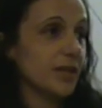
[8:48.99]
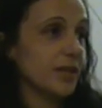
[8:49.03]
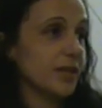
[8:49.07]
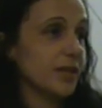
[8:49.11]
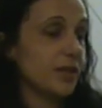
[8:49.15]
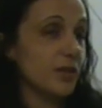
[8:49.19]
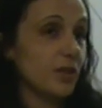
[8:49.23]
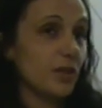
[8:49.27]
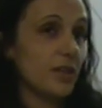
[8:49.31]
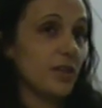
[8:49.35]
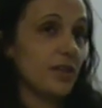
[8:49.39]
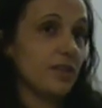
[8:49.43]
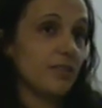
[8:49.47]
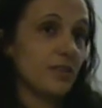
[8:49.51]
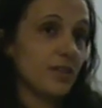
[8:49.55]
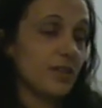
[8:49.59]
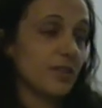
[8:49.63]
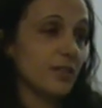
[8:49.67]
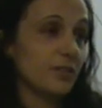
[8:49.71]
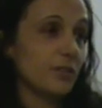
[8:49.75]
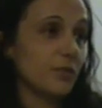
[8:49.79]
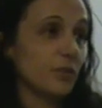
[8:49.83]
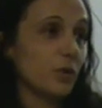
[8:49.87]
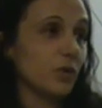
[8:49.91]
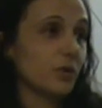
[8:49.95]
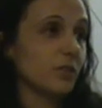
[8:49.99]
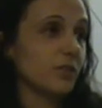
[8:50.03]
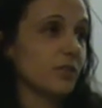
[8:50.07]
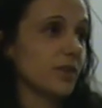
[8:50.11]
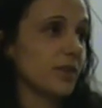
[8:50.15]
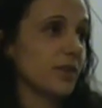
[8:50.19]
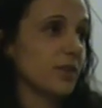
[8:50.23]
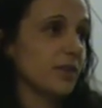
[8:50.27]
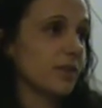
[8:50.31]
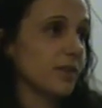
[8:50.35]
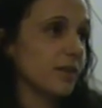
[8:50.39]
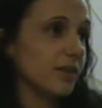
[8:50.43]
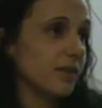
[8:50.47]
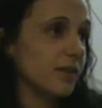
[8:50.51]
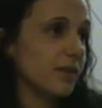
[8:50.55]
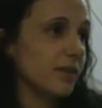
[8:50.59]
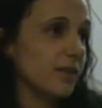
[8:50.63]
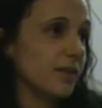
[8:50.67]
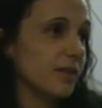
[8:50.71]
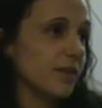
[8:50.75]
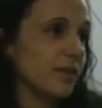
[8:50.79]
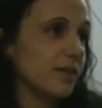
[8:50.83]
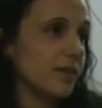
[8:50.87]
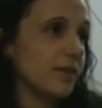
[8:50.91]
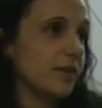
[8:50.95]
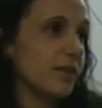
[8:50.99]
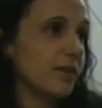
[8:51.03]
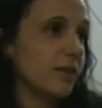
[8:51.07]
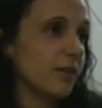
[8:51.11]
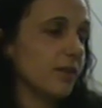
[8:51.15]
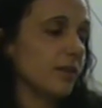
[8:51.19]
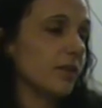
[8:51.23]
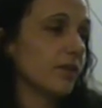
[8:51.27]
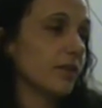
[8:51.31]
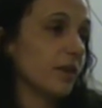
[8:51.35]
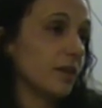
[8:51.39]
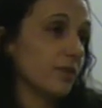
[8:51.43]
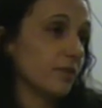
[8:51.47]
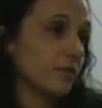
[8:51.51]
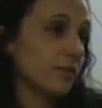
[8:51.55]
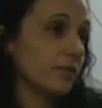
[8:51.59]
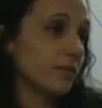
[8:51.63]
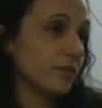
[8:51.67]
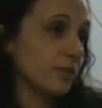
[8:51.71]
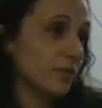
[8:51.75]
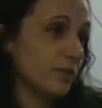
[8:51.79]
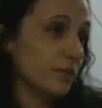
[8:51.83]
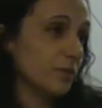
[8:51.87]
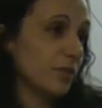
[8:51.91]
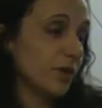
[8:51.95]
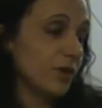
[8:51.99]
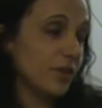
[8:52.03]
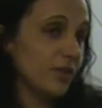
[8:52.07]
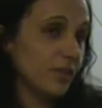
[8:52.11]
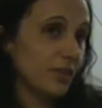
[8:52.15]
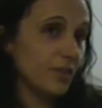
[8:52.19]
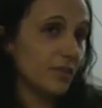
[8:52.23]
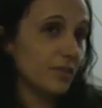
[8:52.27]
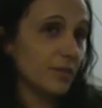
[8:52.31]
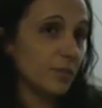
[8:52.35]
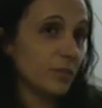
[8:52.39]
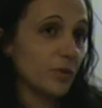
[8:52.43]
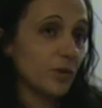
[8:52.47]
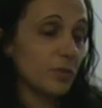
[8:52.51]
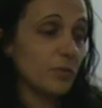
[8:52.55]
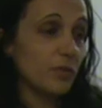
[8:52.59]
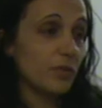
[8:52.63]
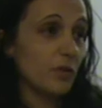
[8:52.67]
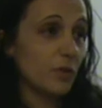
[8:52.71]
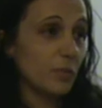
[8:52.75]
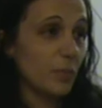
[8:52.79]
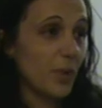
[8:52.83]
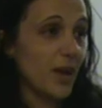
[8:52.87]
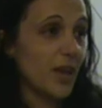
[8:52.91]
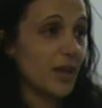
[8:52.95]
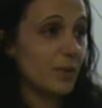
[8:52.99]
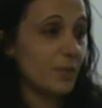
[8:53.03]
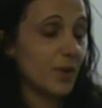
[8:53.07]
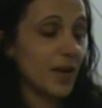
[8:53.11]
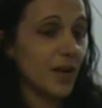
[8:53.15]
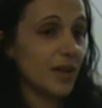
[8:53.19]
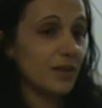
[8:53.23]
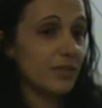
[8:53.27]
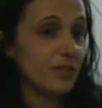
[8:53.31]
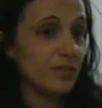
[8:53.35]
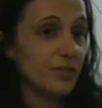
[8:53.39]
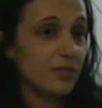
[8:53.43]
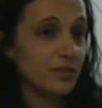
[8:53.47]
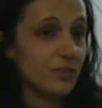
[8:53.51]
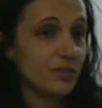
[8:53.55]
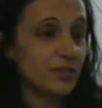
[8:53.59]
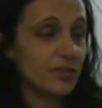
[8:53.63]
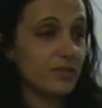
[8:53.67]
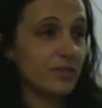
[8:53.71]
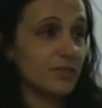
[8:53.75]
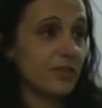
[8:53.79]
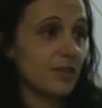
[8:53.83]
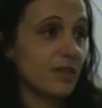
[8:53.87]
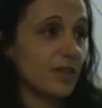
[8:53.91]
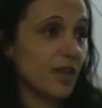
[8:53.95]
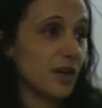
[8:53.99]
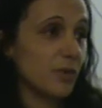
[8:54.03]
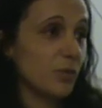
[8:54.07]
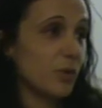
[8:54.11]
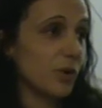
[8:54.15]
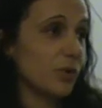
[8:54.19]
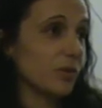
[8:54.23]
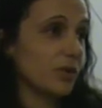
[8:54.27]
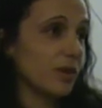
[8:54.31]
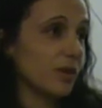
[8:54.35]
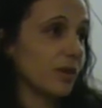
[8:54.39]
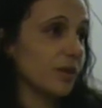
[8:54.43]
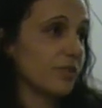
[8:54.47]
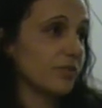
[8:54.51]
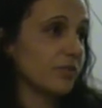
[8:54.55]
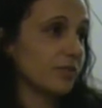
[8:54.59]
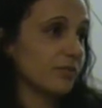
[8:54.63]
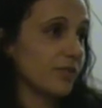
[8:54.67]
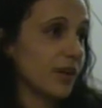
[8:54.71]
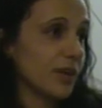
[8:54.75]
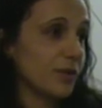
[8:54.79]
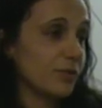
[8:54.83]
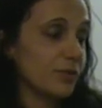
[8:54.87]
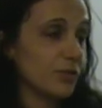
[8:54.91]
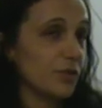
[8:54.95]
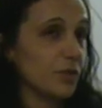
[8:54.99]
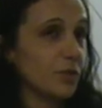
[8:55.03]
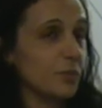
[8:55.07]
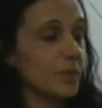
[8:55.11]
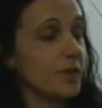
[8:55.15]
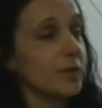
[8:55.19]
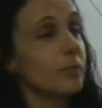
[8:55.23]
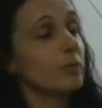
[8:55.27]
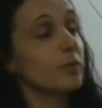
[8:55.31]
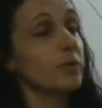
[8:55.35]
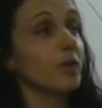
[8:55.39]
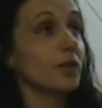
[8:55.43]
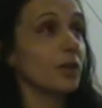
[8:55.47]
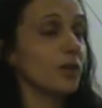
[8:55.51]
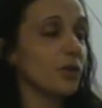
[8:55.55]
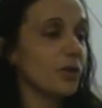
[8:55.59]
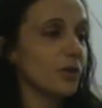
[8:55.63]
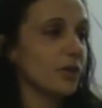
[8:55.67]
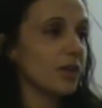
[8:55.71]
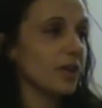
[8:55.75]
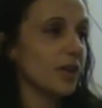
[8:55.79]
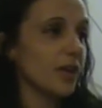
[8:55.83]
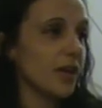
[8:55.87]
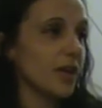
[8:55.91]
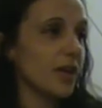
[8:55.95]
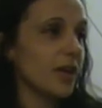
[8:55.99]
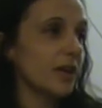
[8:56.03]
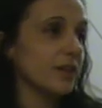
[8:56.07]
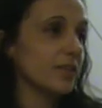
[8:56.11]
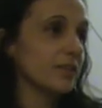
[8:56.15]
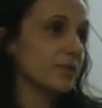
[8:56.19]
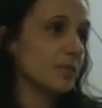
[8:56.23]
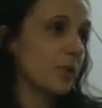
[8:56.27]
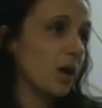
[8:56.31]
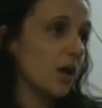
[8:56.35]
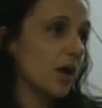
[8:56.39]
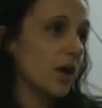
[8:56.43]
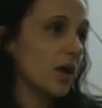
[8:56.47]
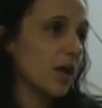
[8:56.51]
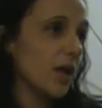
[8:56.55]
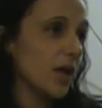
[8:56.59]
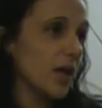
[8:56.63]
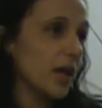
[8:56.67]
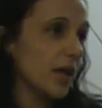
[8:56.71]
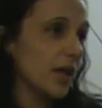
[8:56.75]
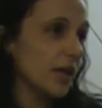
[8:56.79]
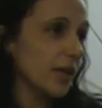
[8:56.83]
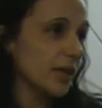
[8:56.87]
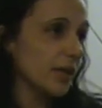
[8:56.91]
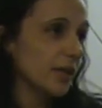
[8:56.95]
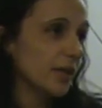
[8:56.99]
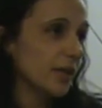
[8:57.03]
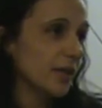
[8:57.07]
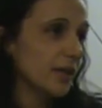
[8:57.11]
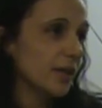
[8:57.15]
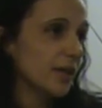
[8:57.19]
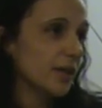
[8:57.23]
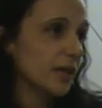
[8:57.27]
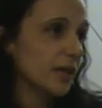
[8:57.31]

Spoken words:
And you know, they see this fox, and you know, okay, so you might think sometimes they're a pain, but actually just to see that wildlife around you, people are looking, smiling,